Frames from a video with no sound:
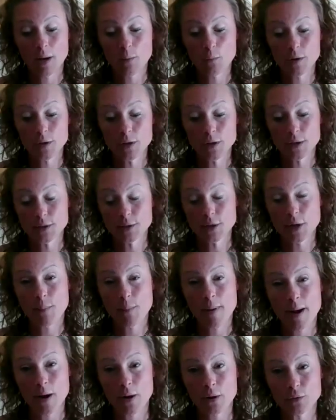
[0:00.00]
which is
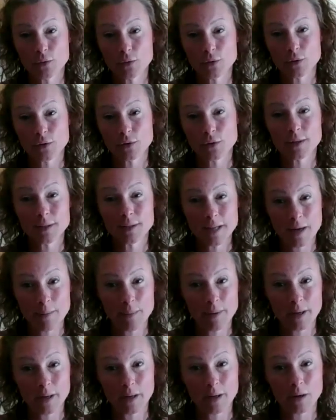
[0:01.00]
about the
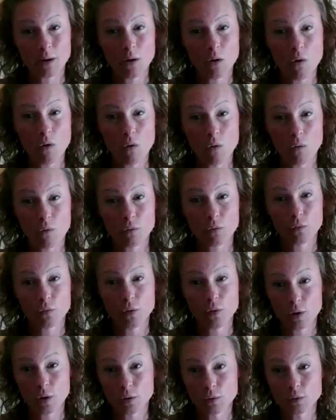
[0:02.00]
stabbing of
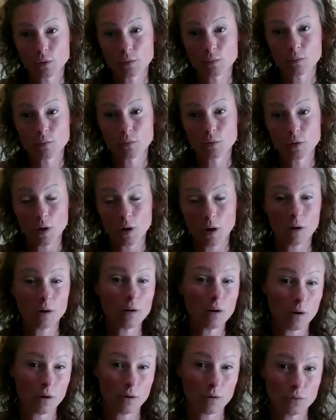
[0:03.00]
those young
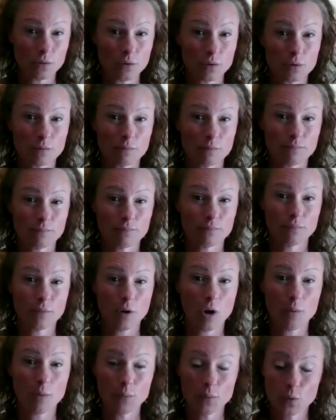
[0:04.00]
girls
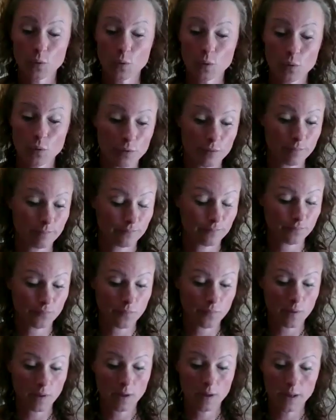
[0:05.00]
up north
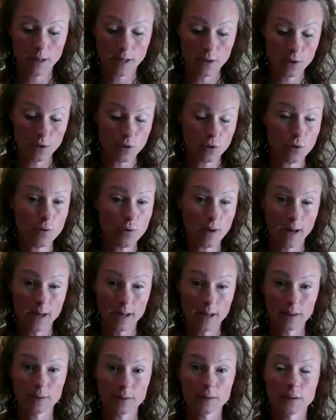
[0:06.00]
in the
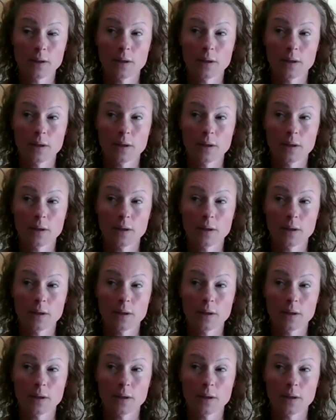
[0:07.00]
UK.